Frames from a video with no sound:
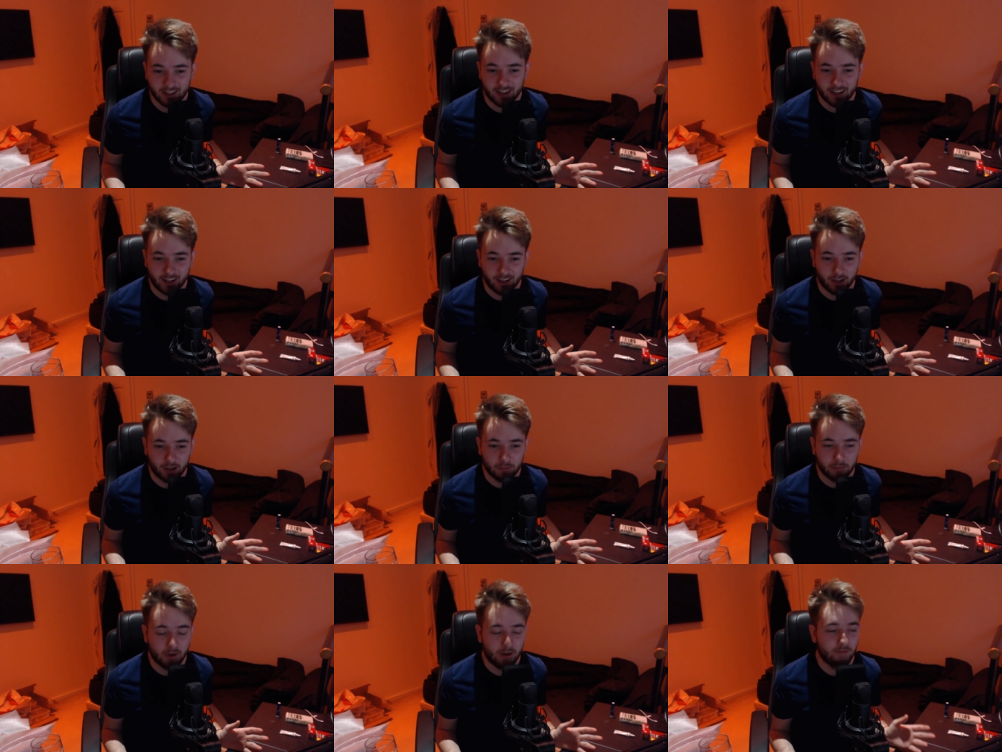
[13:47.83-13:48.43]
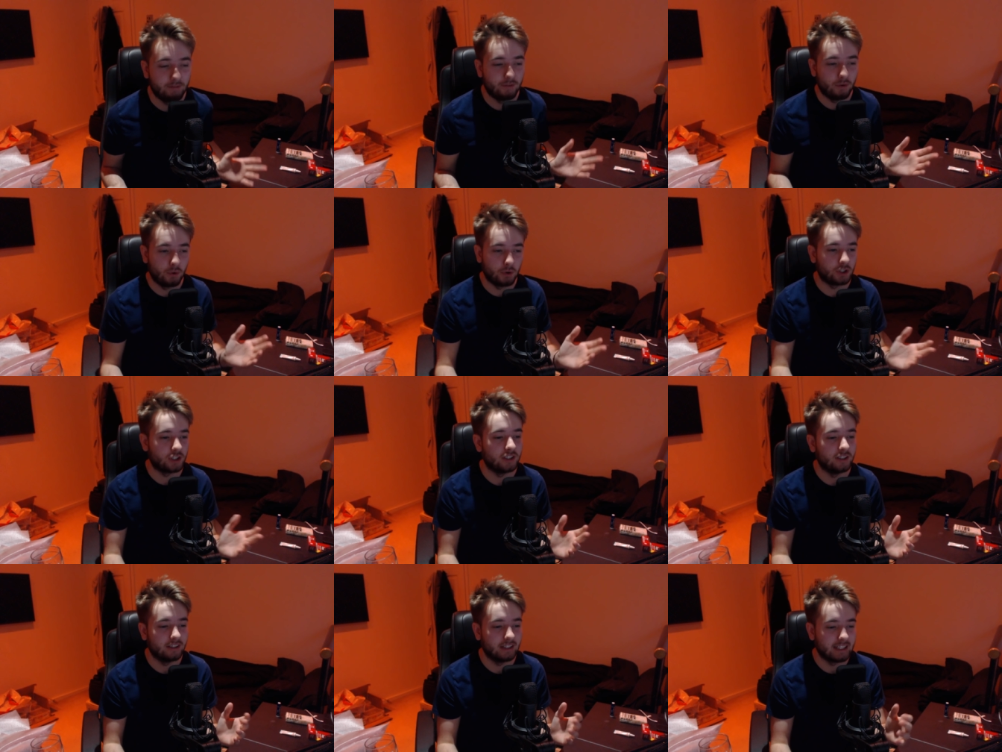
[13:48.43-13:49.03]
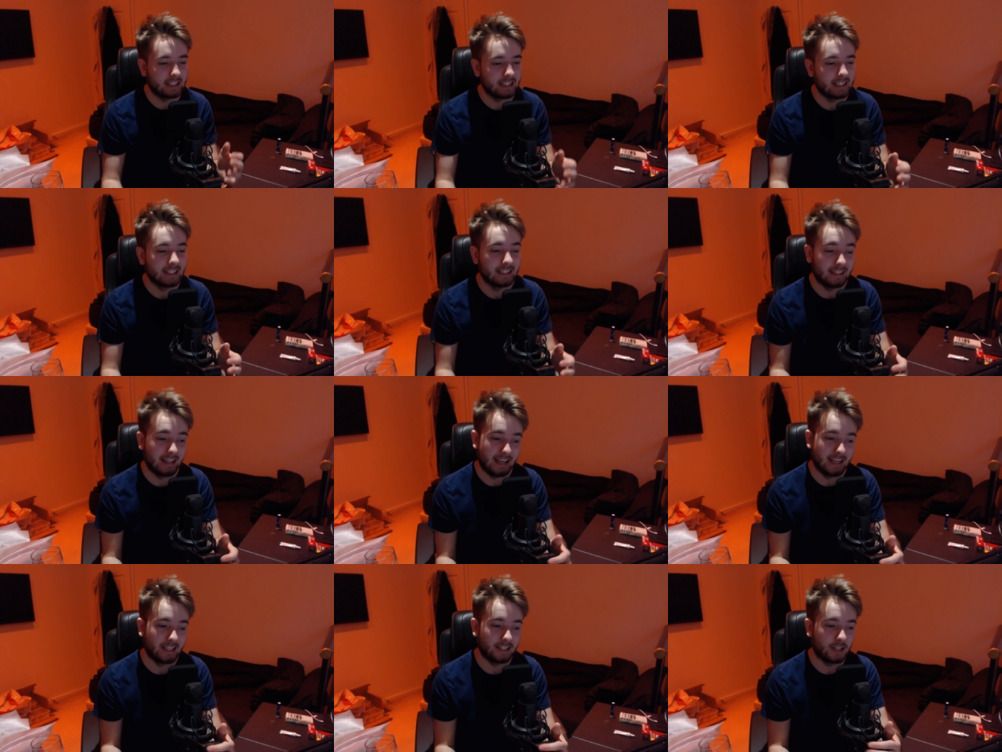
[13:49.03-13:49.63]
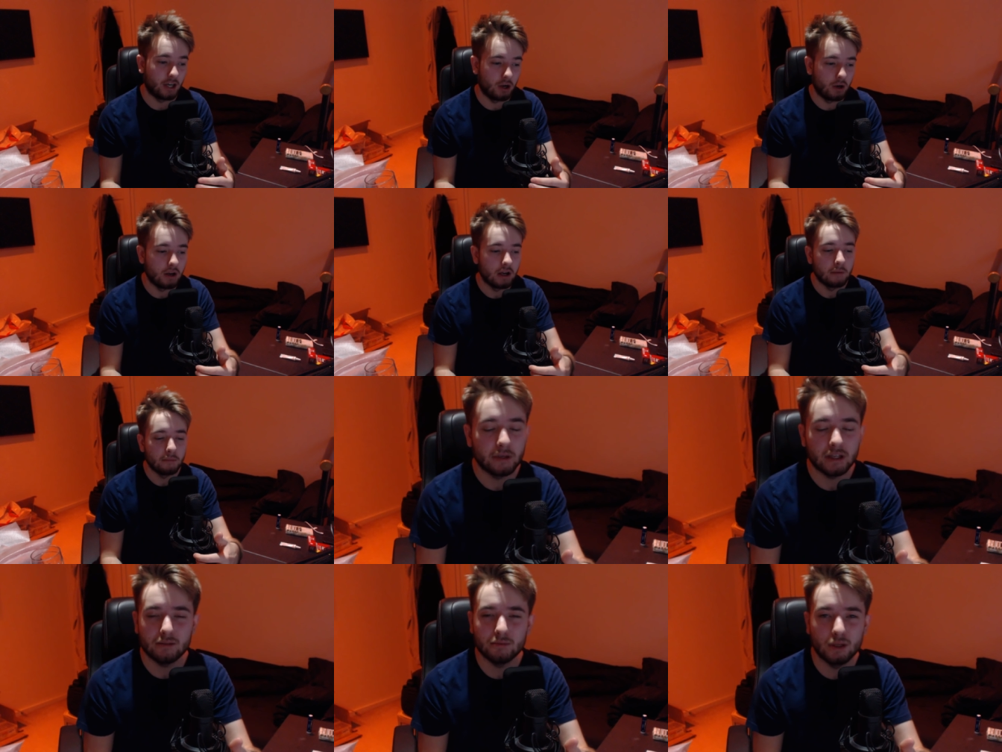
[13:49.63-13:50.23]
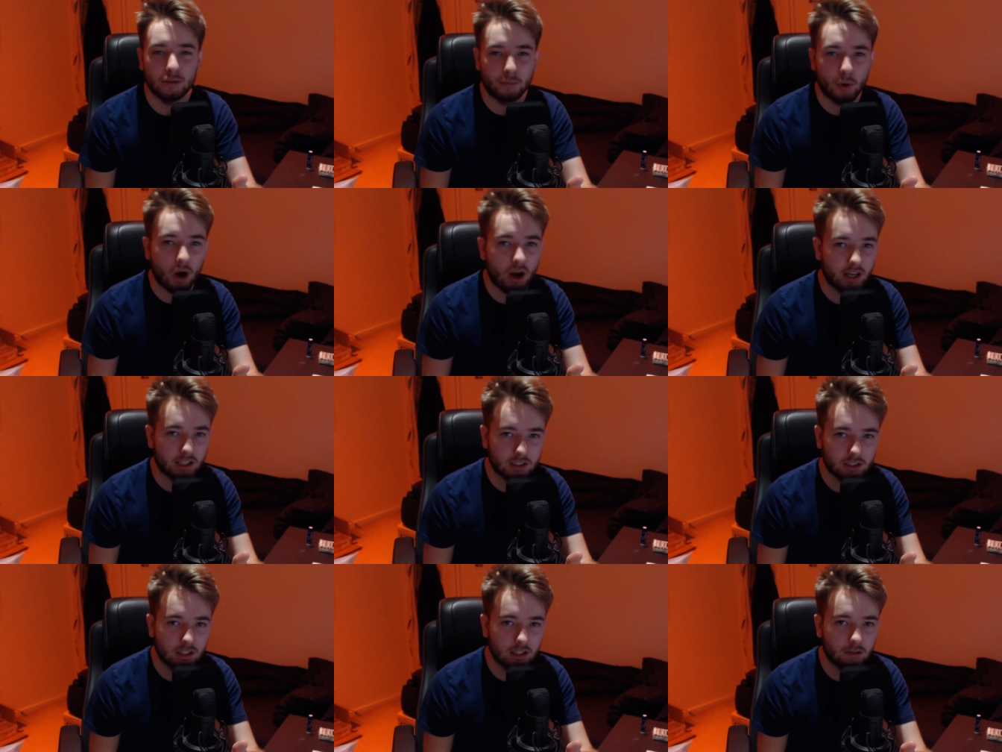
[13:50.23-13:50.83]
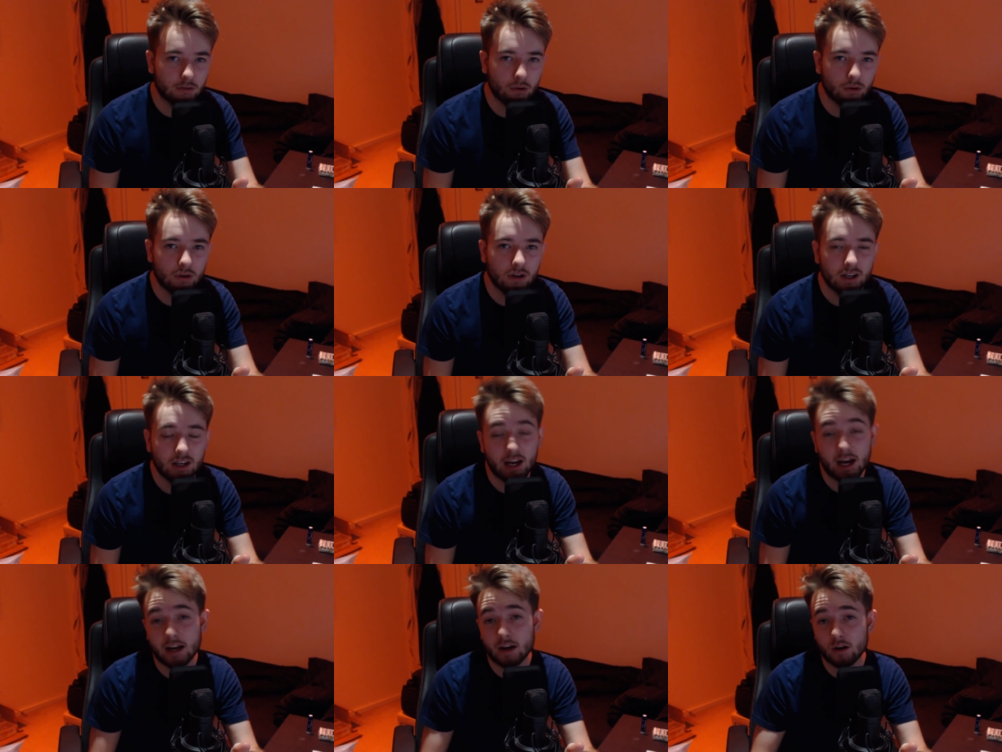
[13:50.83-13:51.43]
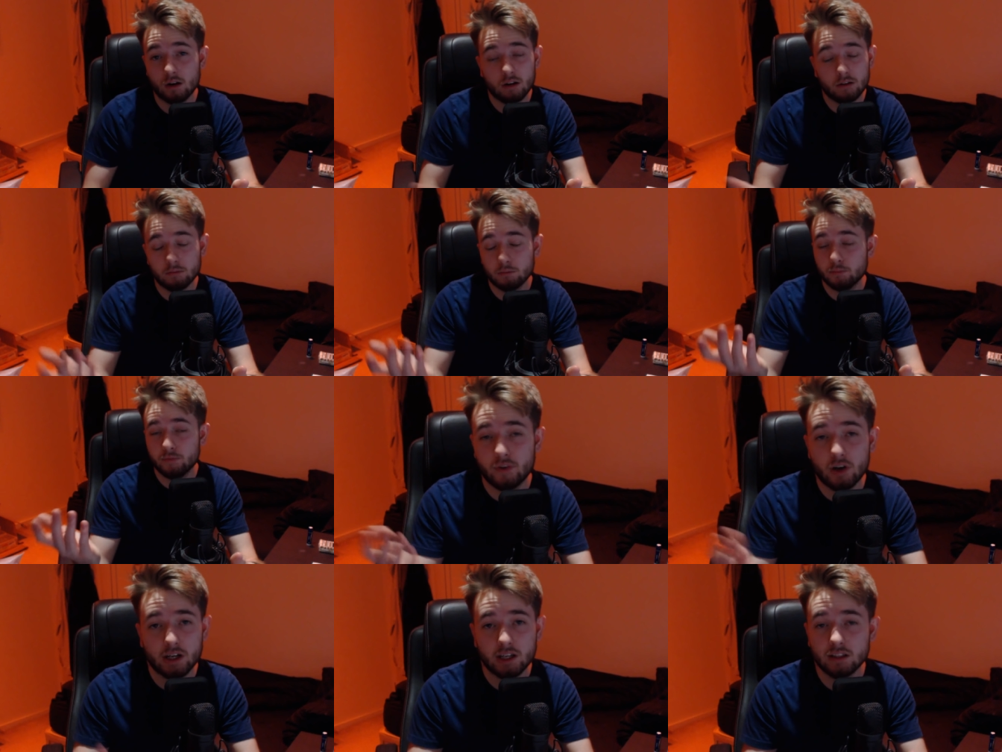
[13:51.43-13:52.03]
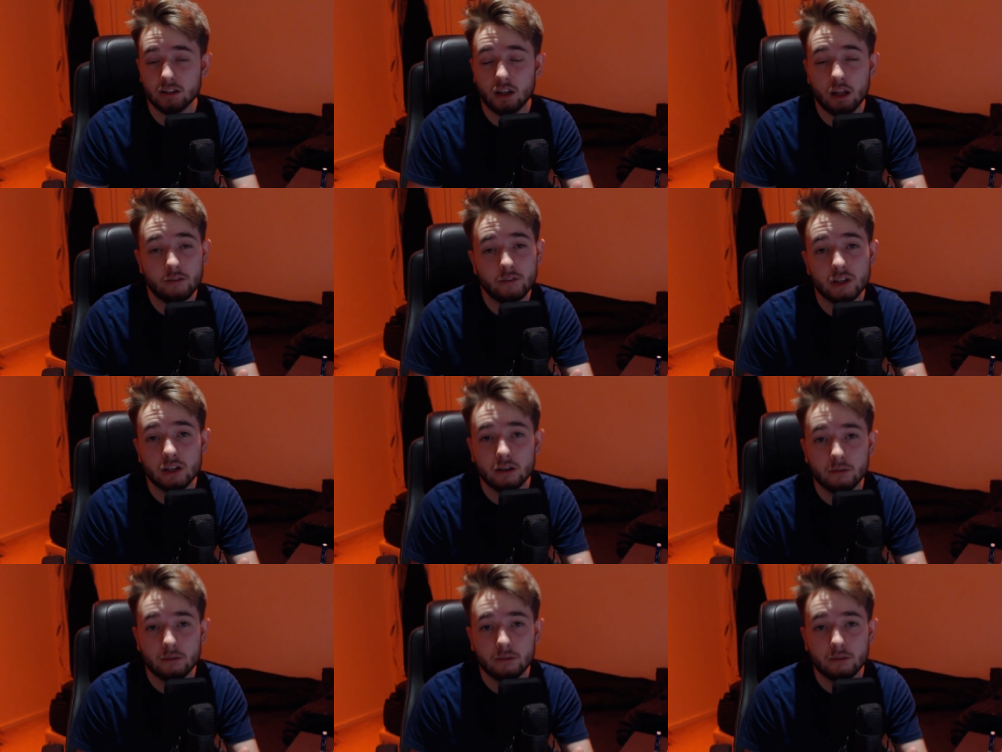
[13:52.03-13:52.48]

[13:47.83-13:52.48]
Um, unfortunately, there you go. But give me a Bayek sequel, and I'll fucking love